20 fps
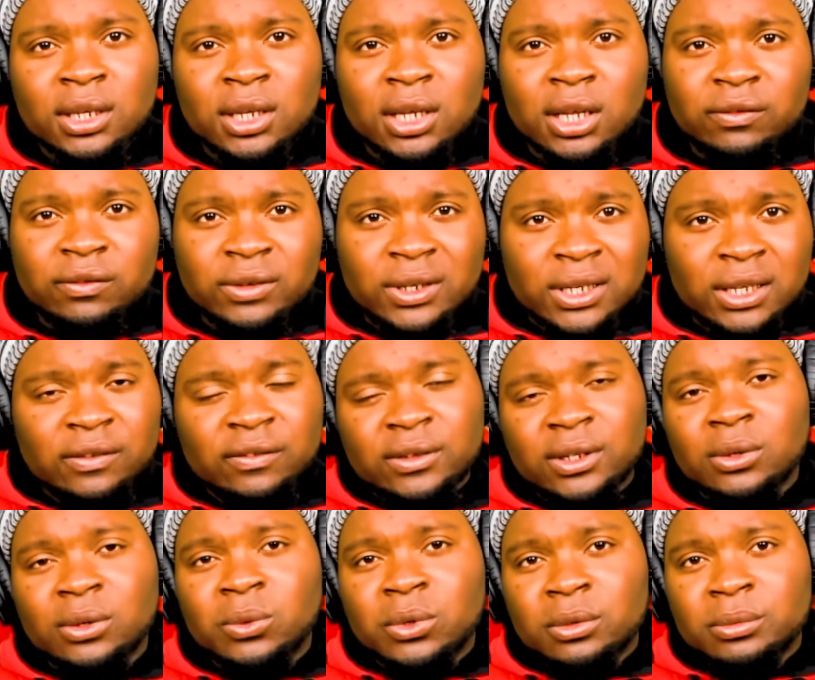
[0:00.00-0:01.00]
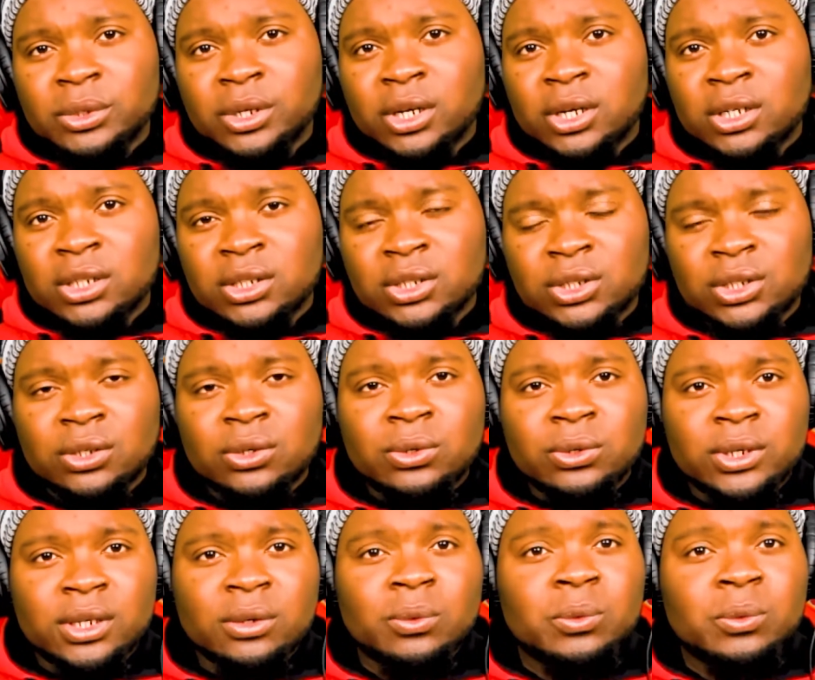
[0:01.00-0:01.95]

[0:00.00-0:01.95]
If you live in a warmer country or in a